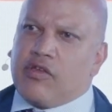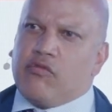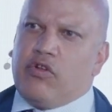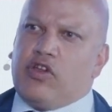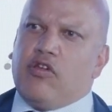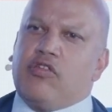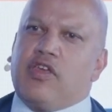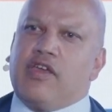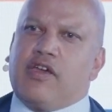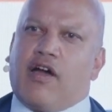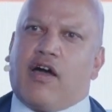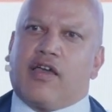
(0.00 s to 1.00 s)
reducing
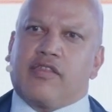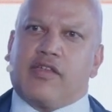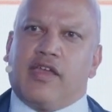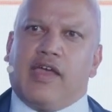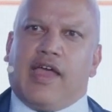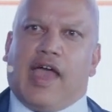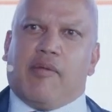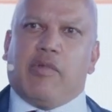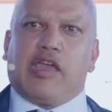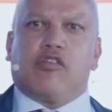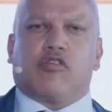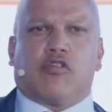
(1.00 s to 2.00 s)
cost and
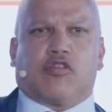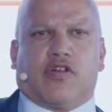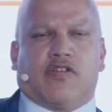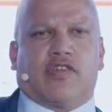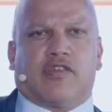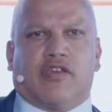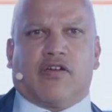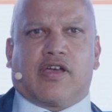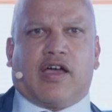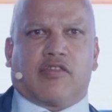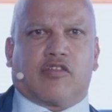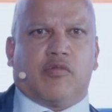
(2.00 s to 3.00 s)
making sure services to your
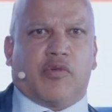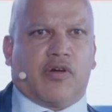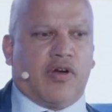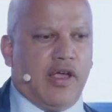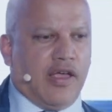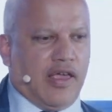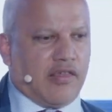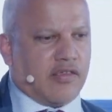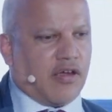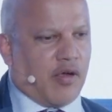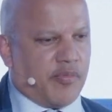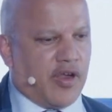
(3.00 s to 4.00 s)
customer is
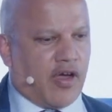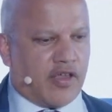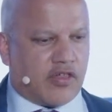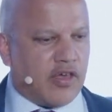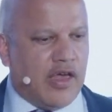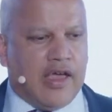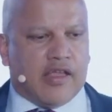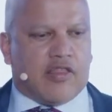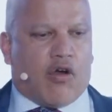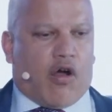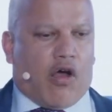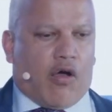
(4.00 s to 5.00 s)
top notch.
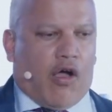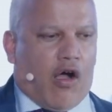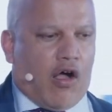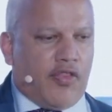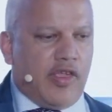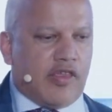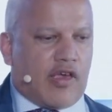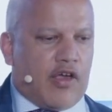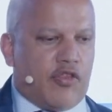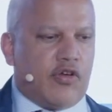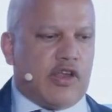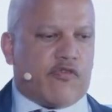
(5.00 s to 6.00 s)
There are all these
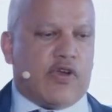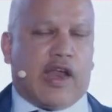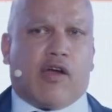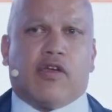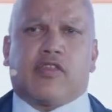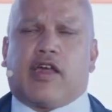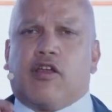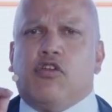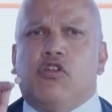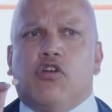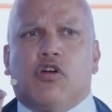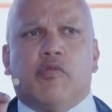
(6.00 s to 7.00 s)
other different areas that are,
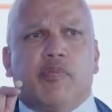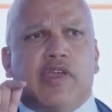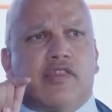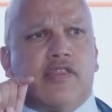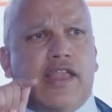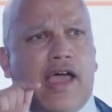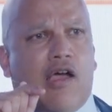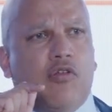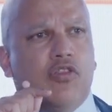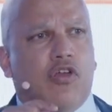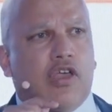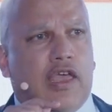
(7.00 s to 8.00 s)
Europe is now
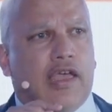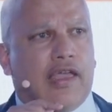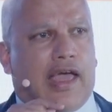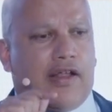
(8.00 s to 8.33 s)
looking and